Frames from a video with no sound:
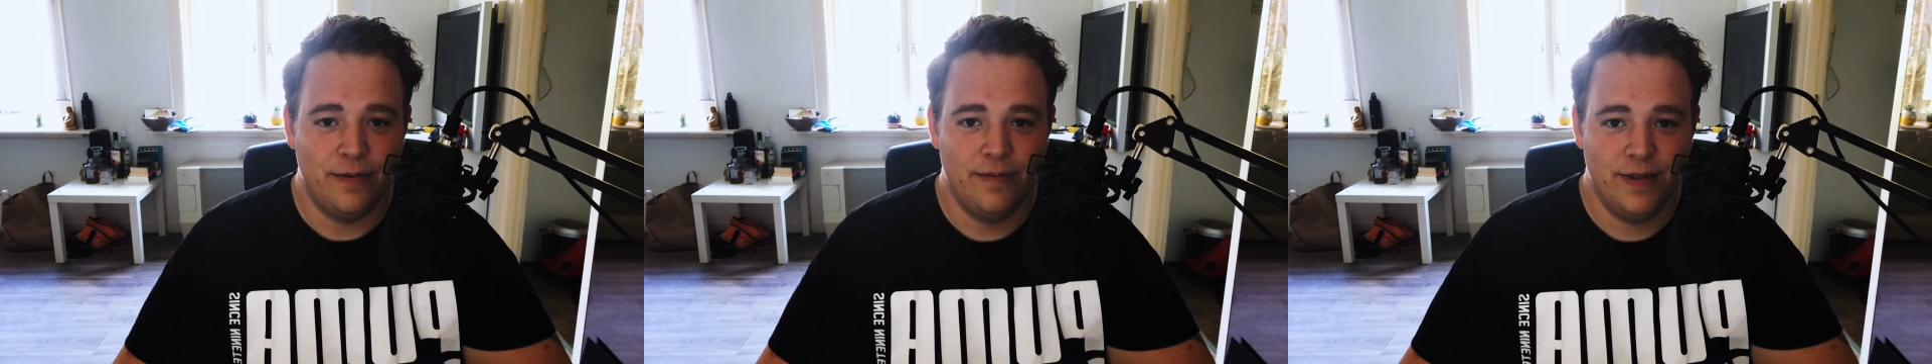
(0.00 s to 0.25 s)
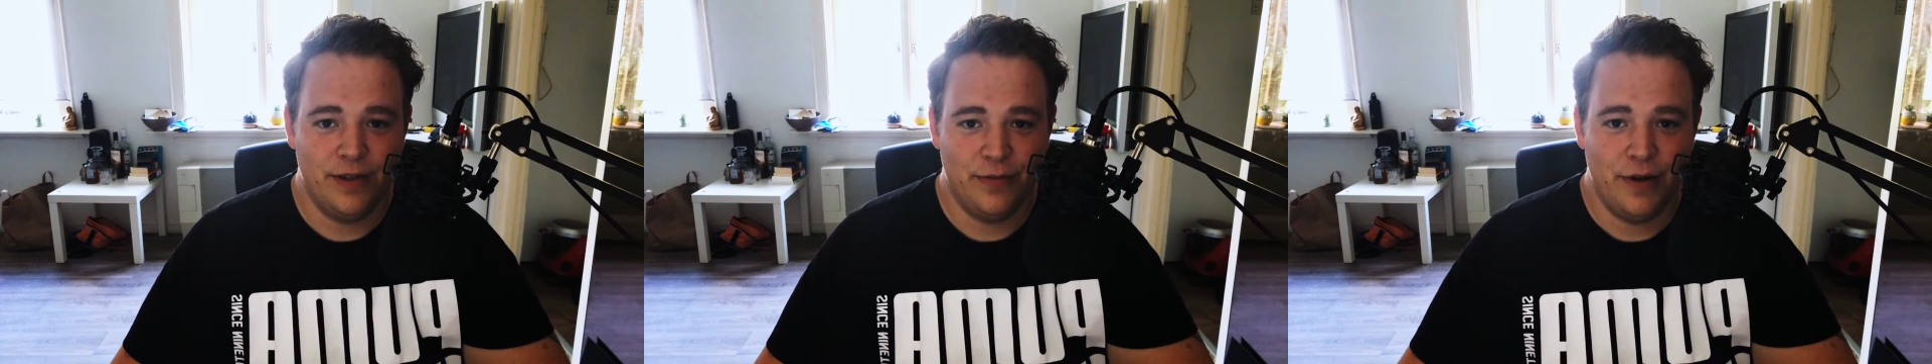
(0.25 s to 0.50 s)

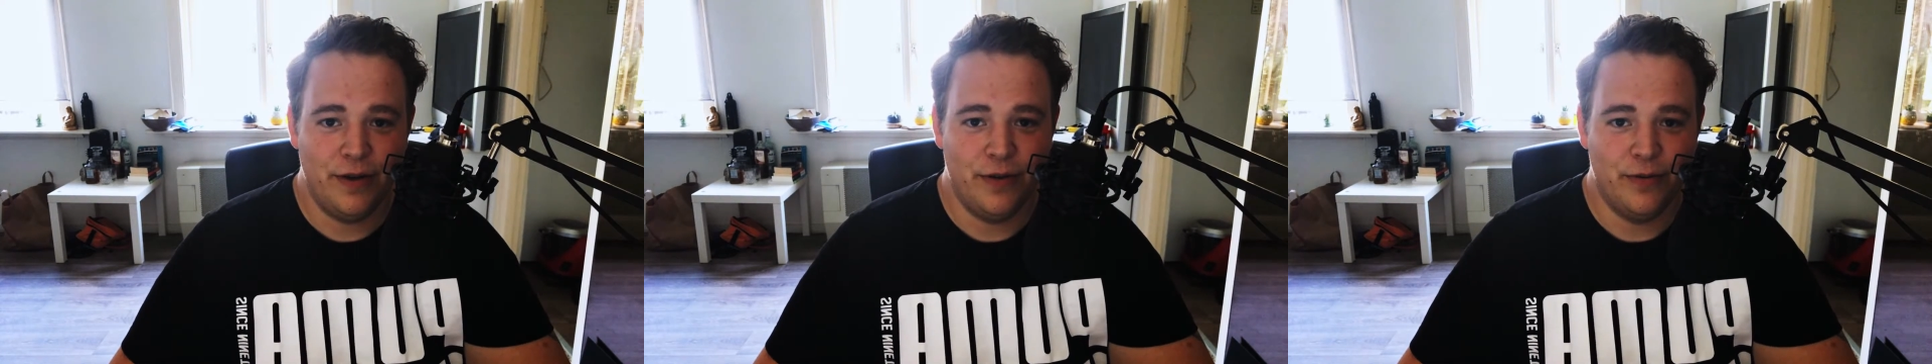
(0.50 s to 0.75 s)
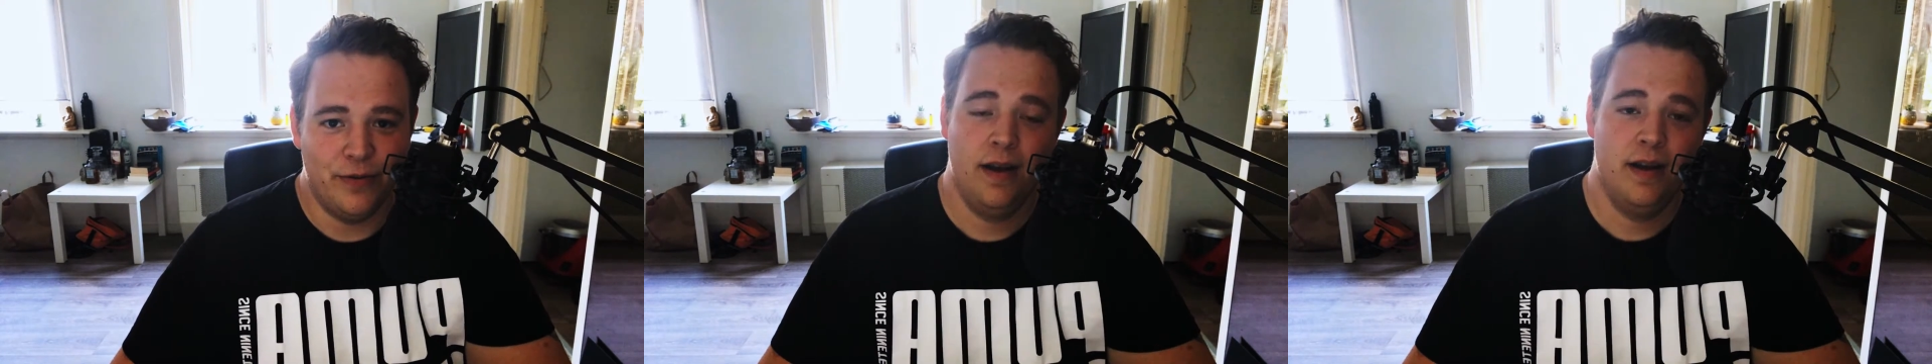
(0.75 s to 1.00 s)
He's really
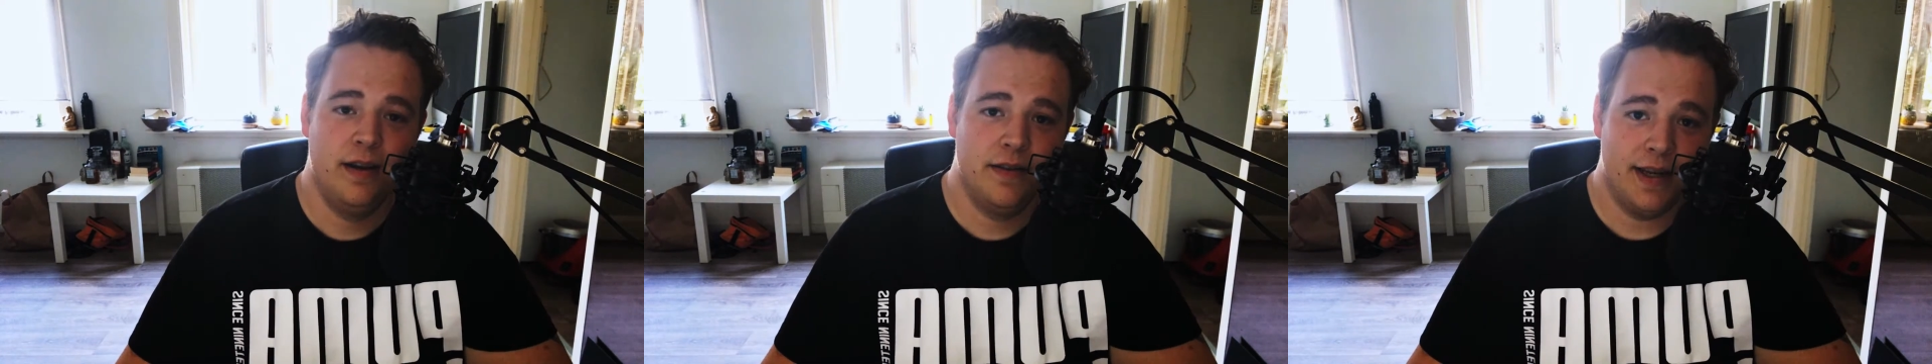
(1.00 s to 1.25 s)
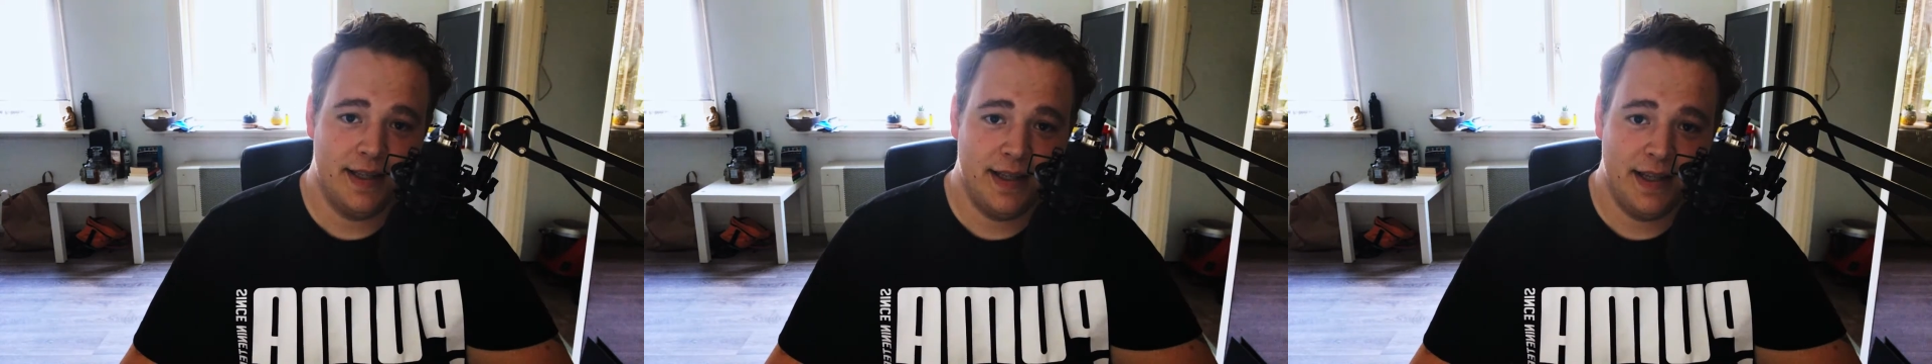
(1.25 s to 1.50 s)
cool.
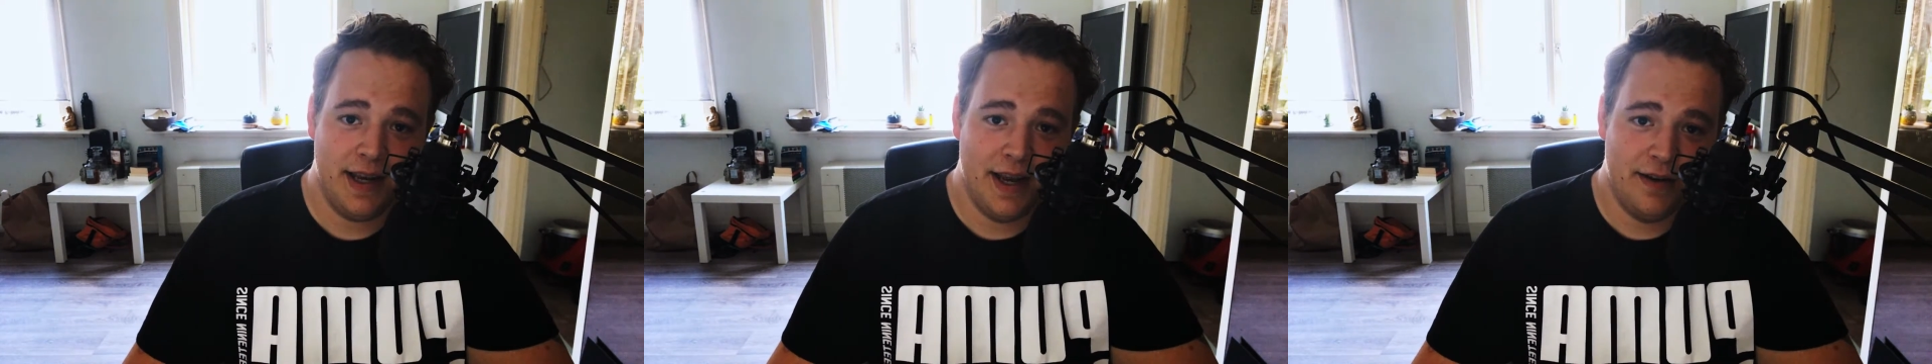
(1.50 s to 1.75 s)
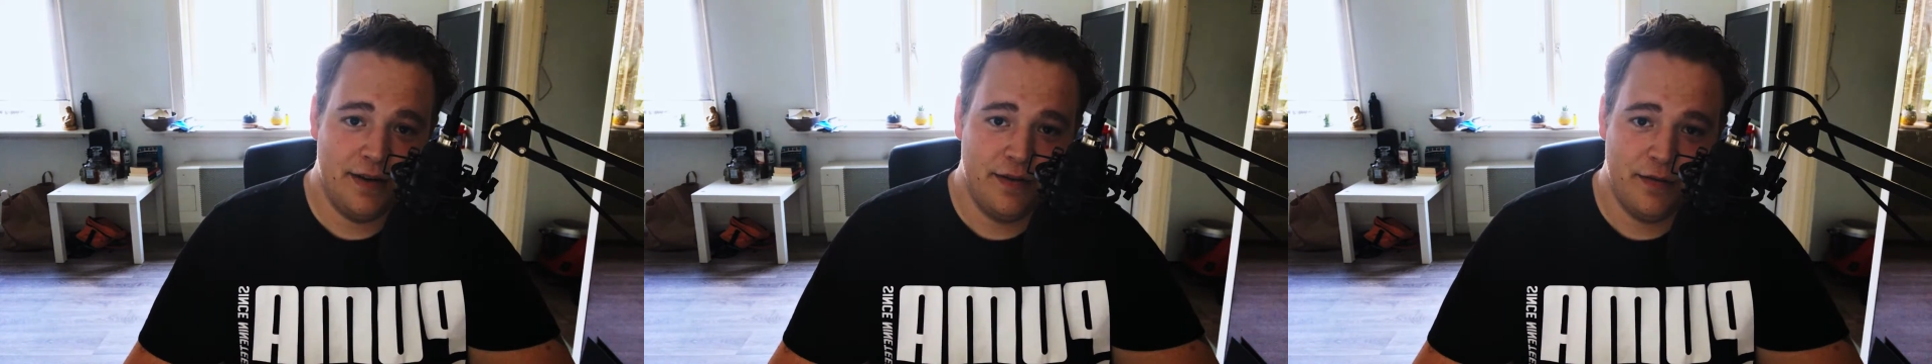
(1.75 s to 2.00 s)
Thanks
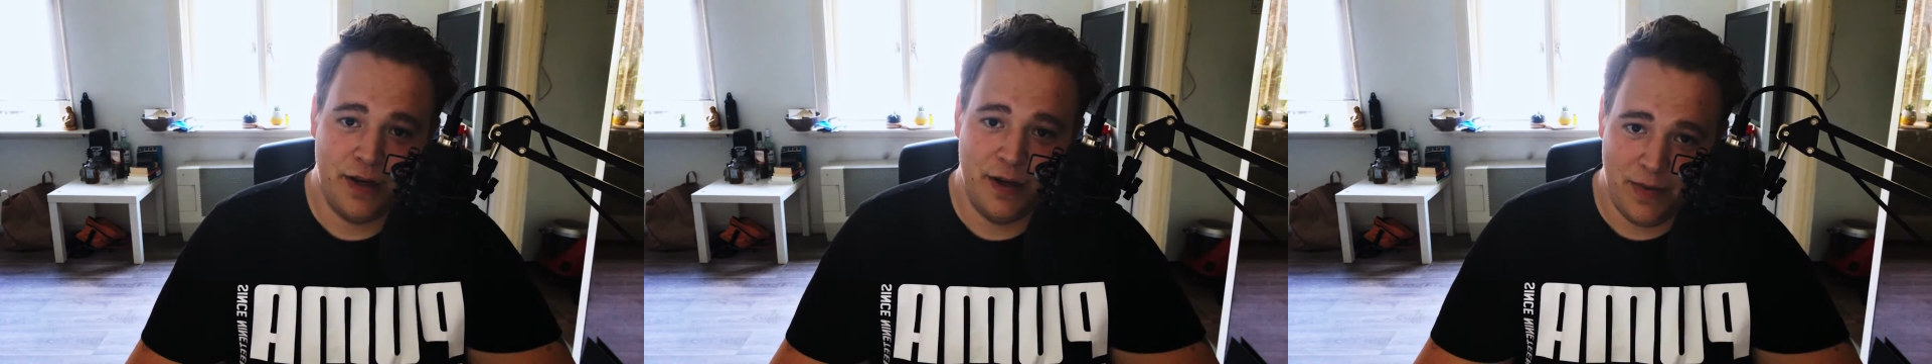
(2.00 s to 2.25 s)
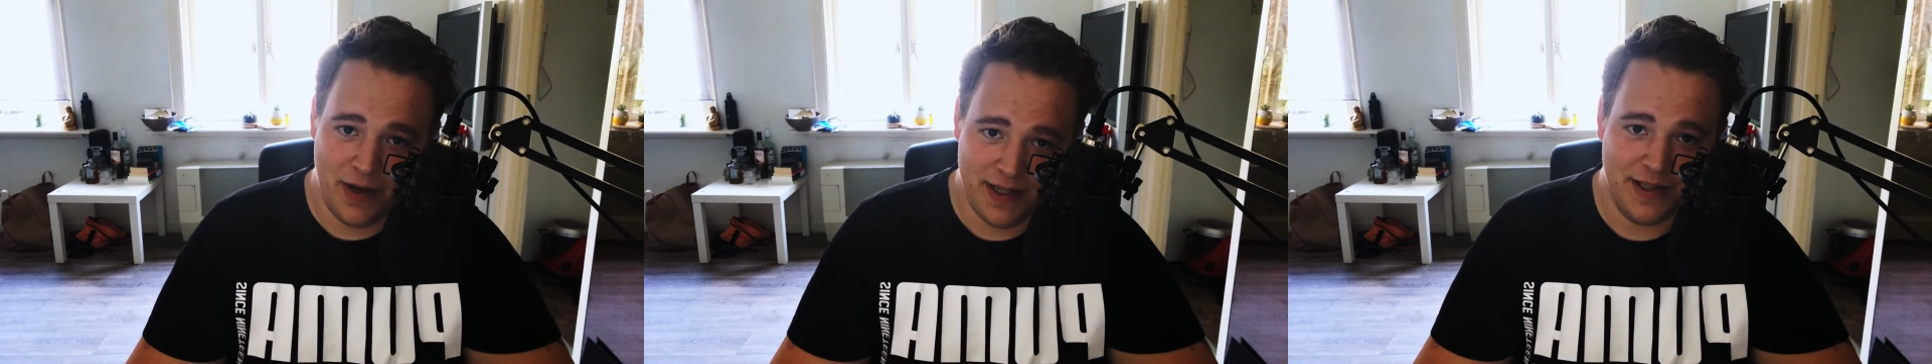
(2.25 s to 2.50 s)
again for the amazing